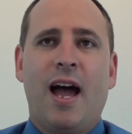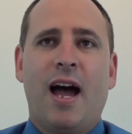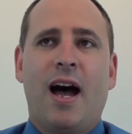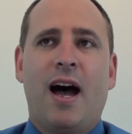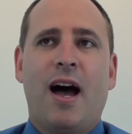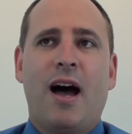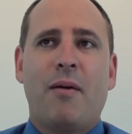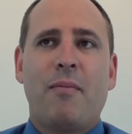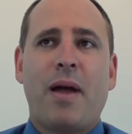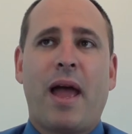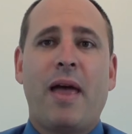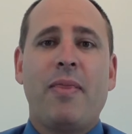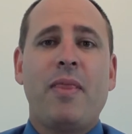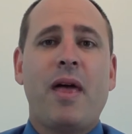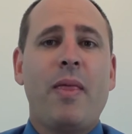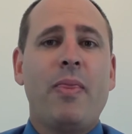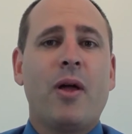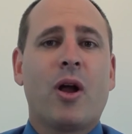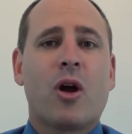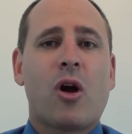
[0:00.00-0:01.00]
And
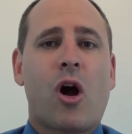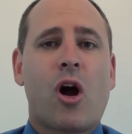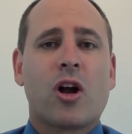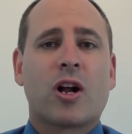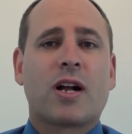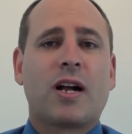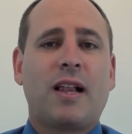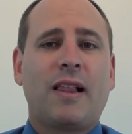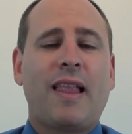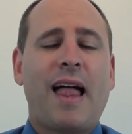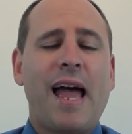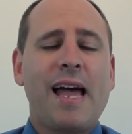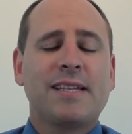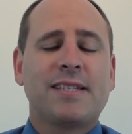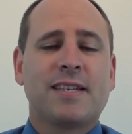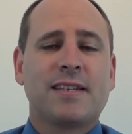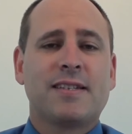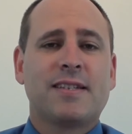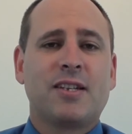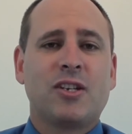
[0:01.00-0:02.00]
then there are
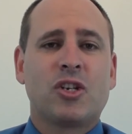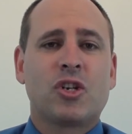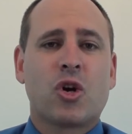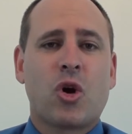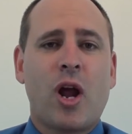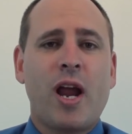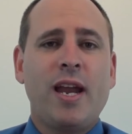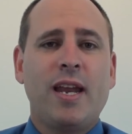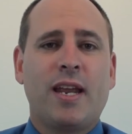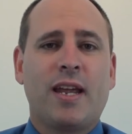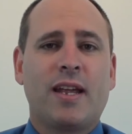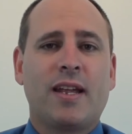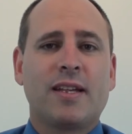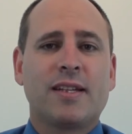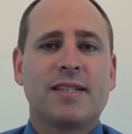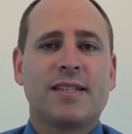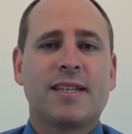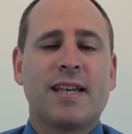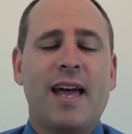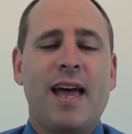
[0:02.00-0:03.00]
classes and
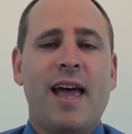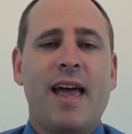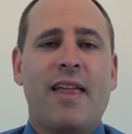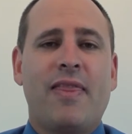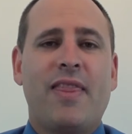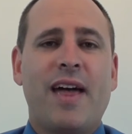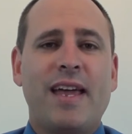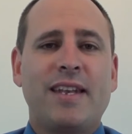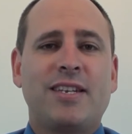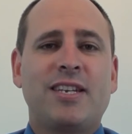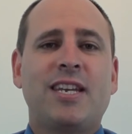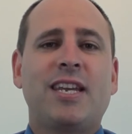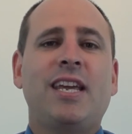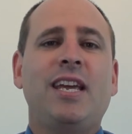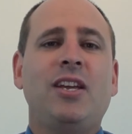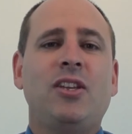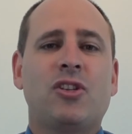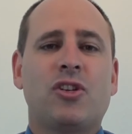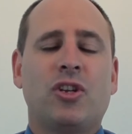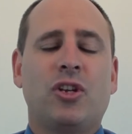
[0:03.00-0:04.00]
trainings that
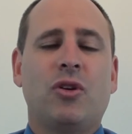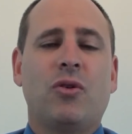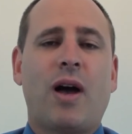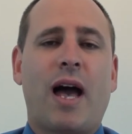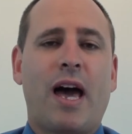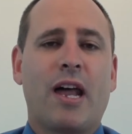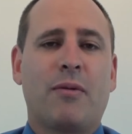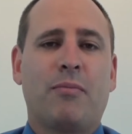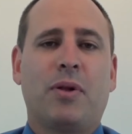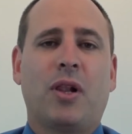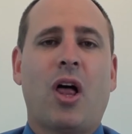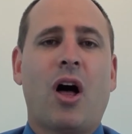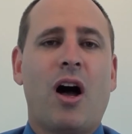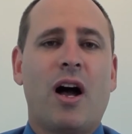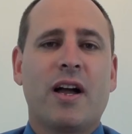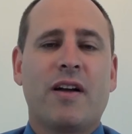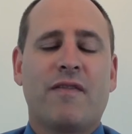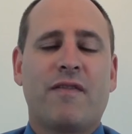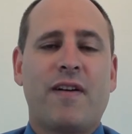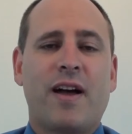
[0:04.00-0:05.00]
teach you how to
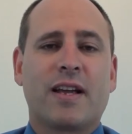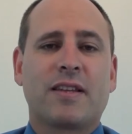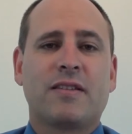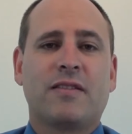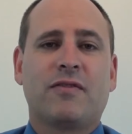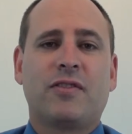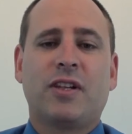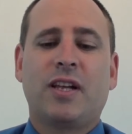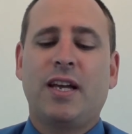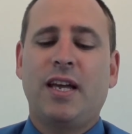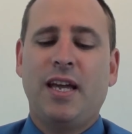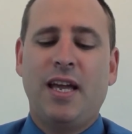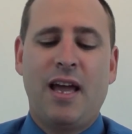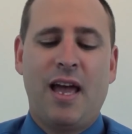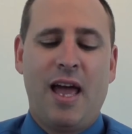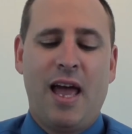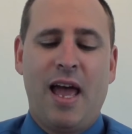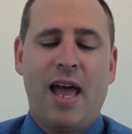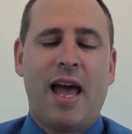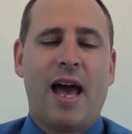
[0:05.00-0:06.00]
blog effectively,
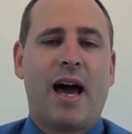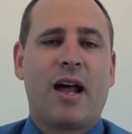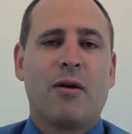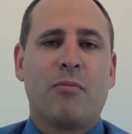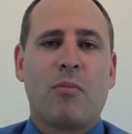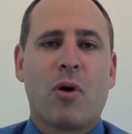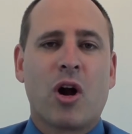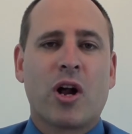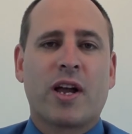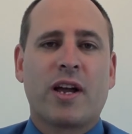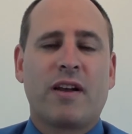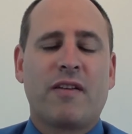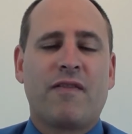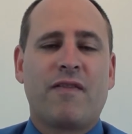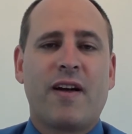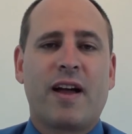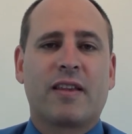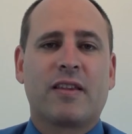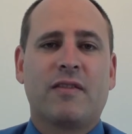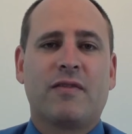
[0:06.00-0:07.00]
how to market
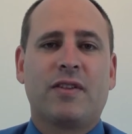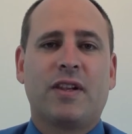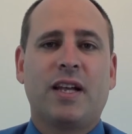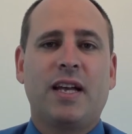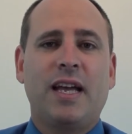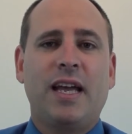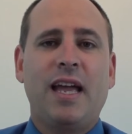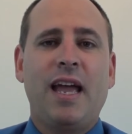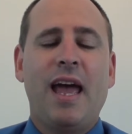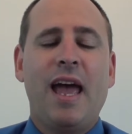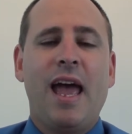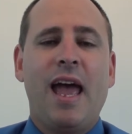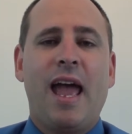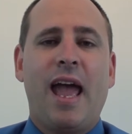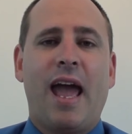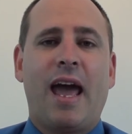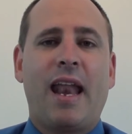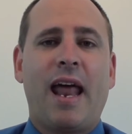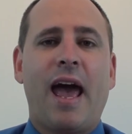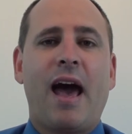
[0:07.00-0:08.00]
effectively,
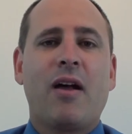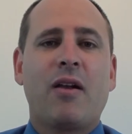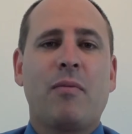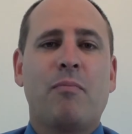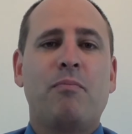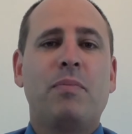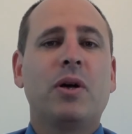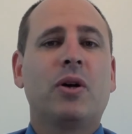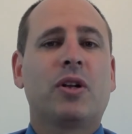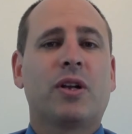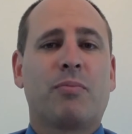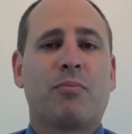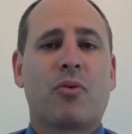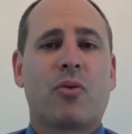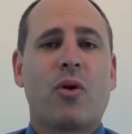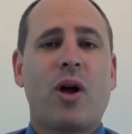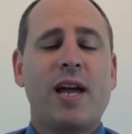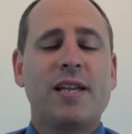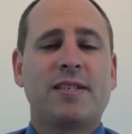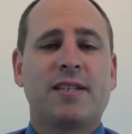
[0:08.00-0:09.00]
and how to build a
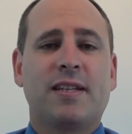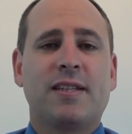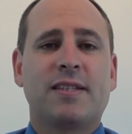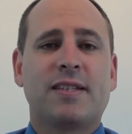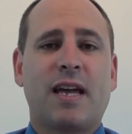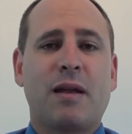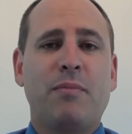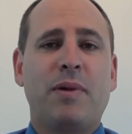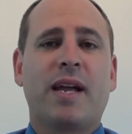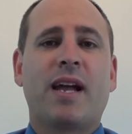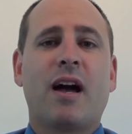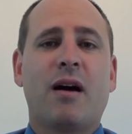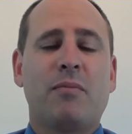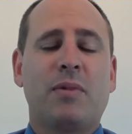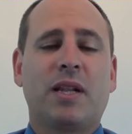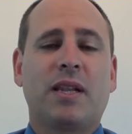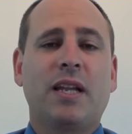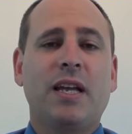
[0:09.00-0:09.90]
presence and become a